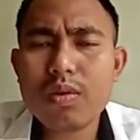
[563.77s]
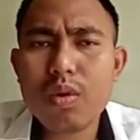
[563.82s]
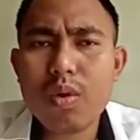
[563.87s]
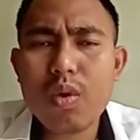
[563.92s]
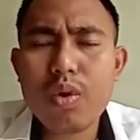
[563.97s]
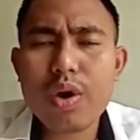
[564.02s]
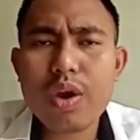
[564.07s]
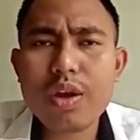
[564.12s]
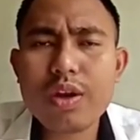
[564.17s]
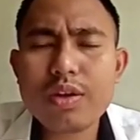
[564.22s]

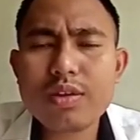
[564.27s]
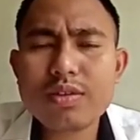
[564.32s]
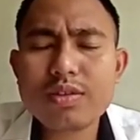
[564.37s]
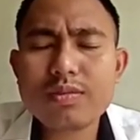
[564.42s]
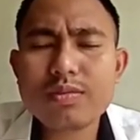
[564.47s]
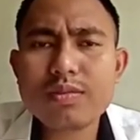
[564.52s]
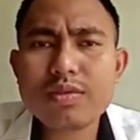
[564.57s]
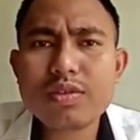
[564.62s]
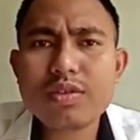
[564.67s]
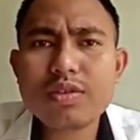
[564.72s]

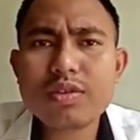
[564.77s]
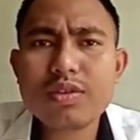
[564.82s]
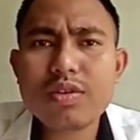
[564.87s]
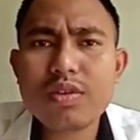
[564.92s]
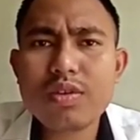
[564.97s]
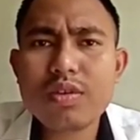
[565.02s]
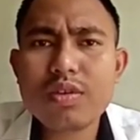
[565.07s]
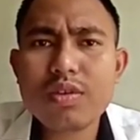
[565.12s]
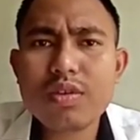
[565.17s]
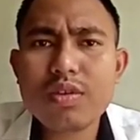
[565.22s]
organisms
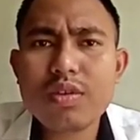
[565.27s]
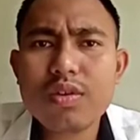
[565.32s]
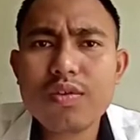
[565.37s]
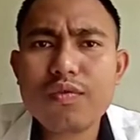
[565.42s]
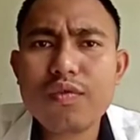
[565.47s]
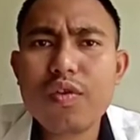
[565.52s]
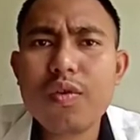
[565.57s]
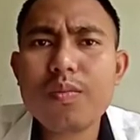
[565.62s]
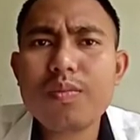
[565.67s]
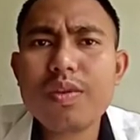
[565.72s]

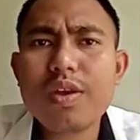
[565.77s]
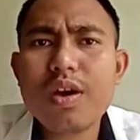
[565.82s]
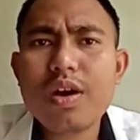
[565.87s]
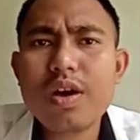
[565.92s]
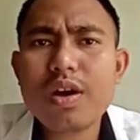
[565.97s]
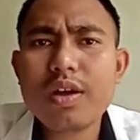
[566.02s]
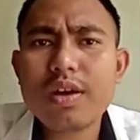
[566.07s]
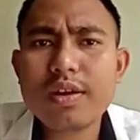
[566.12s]
from the